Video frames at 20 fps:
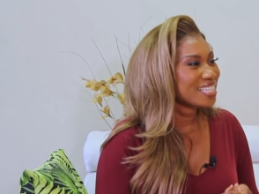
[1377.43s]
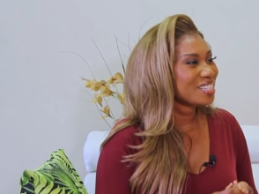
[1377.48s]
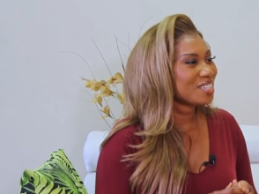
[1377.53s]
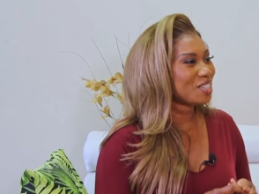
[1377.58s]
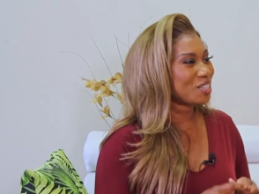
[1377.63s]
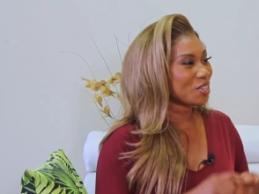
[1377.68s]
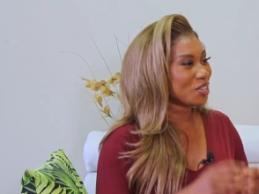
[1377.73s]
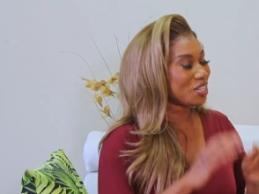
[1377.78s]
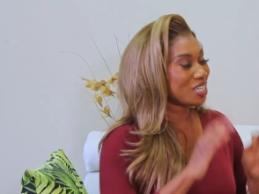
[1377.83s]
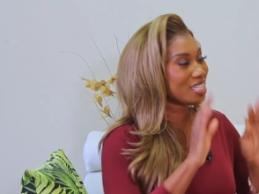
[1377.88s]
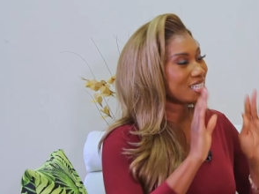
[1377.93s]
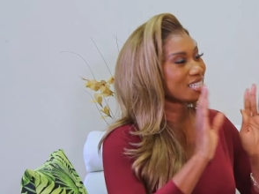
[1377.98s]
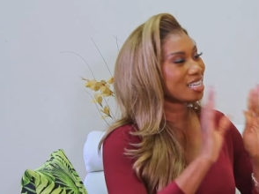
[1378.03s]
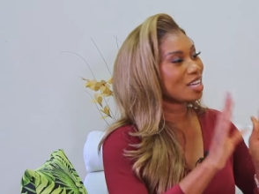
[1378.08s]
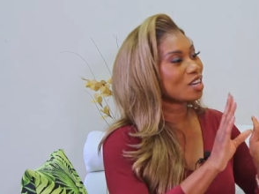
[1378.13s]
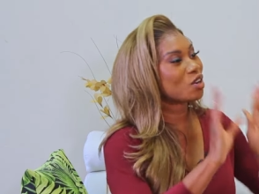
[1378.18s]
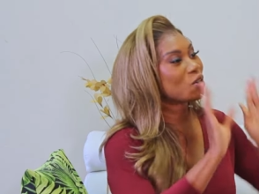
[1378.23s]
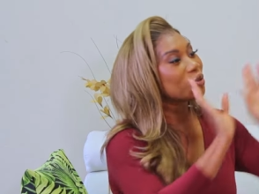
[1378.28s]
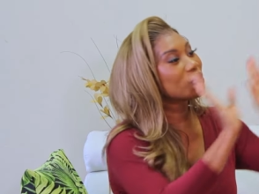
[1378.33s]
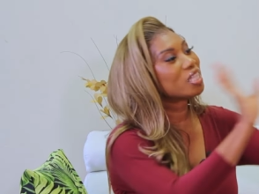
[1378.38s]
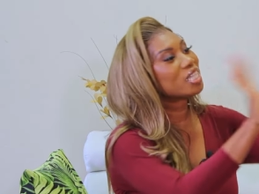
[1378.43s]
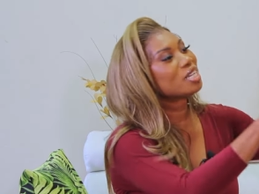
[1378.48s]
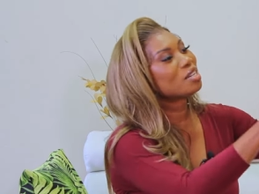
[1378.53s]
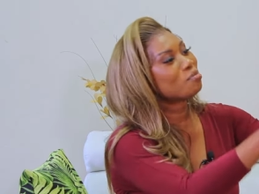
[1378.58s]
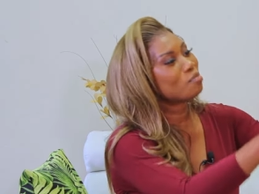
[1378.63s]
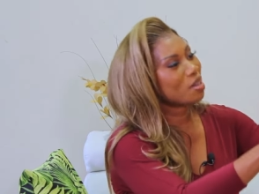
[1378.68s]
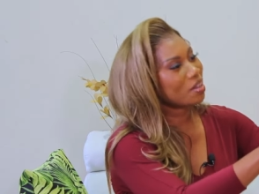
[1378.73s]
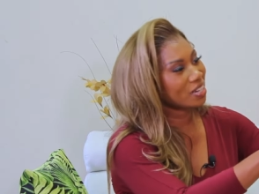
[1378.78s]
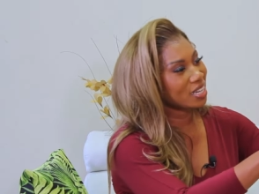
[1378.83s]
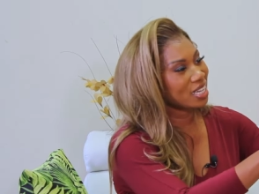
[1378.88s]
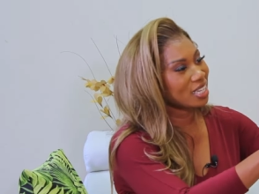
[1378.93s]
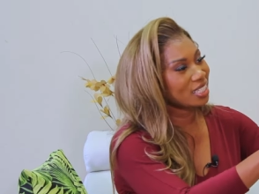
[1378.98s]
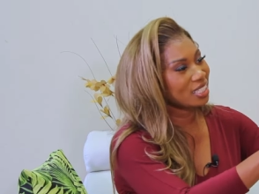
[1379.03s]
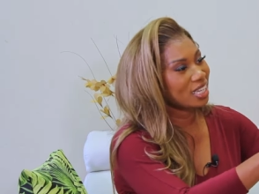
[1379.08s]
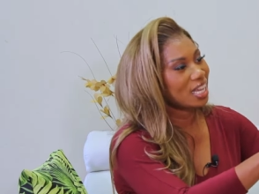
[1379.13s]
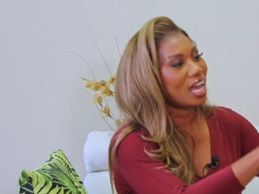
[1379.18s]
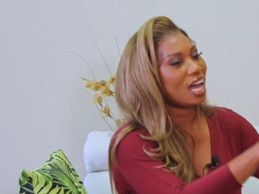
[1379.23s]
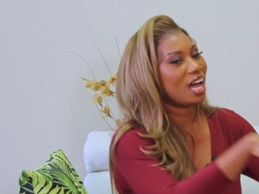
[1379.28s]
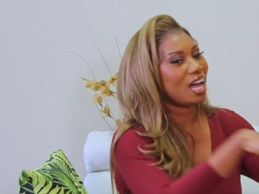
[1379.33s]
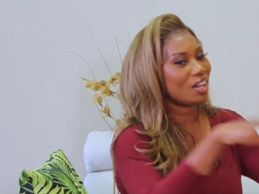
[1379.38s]
So she's like, go think about it.
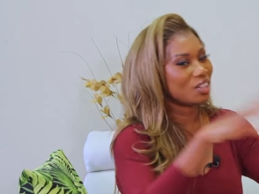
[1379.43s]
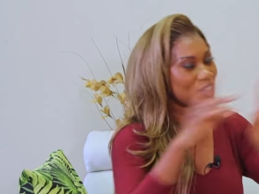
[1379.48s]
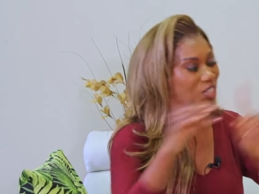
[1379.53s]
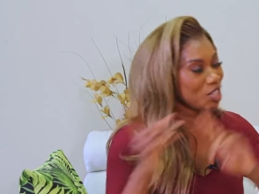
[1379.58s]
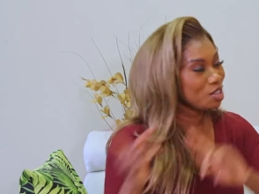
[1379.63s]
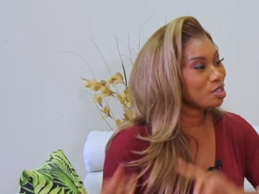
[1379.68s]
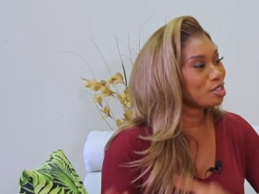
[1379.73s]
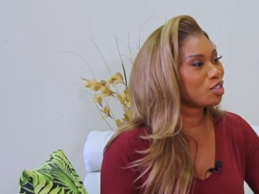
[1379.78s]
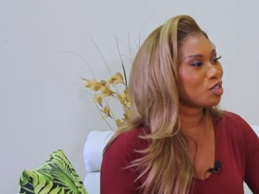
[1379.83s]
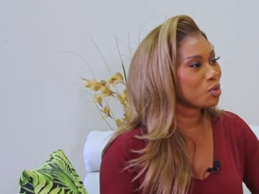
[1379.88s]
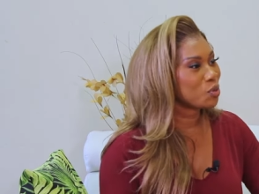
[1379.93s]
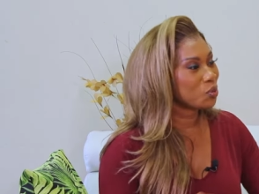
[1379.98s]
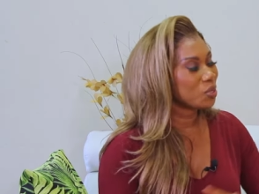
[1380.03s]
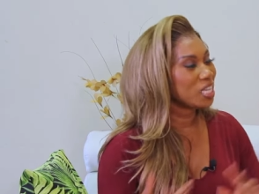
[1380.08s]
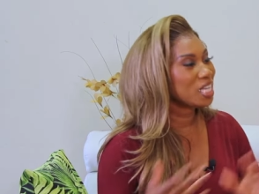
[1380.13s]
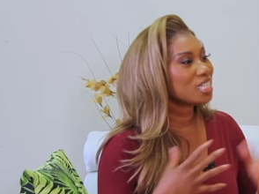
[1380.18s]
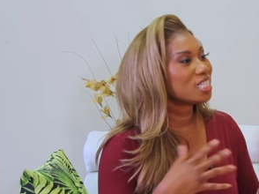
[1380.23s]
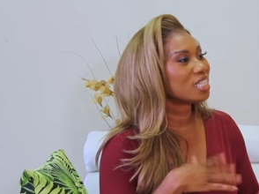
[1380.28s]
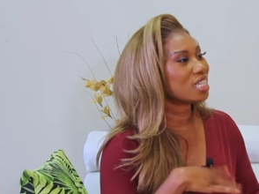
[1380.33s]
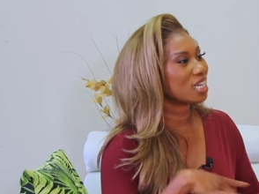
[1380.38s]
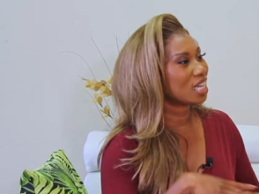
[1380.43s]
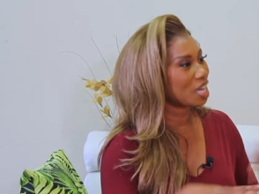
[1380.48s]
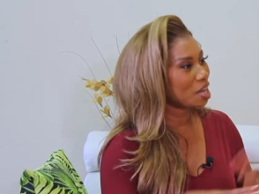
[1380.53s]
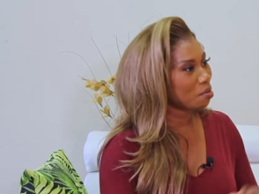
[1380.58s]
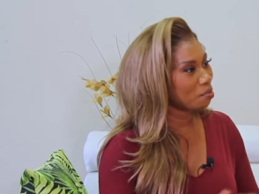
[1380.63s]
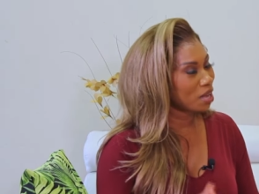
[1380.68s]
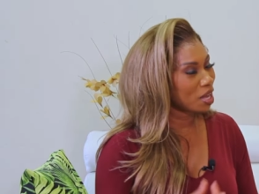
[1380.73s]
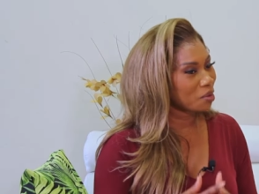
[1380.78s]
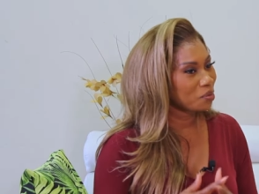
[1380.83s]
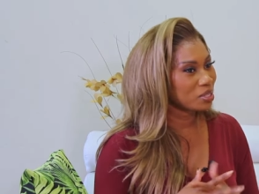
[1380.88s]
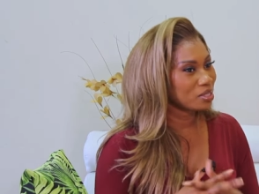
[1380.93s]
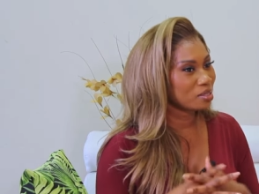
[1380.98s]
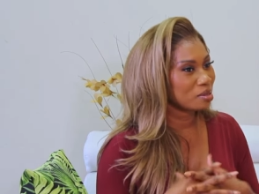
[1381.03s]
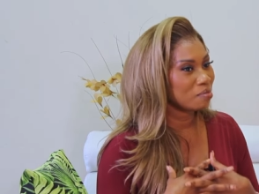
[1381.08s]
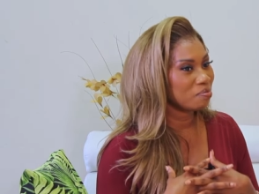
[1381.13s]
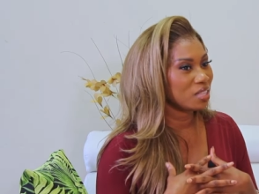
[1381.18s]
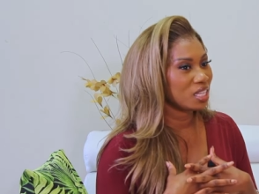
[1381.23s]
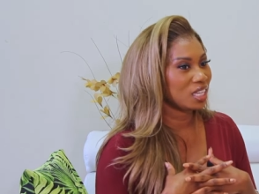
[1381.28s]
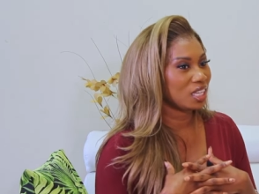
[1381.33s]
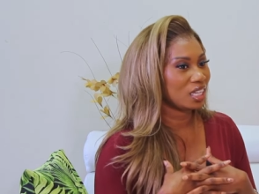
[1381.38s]
I'll see you in two weeks and come back with
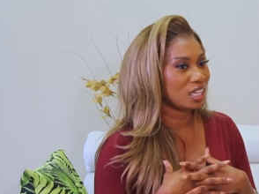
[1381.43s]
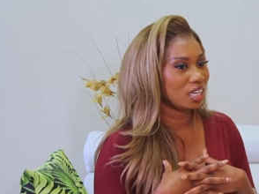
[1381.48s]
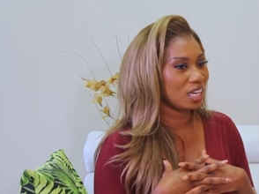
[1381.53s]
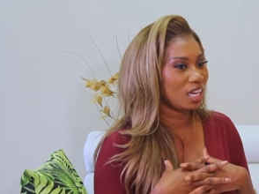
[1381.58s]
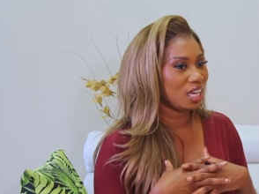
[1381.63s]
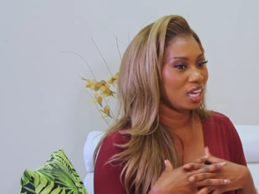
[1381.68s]
something.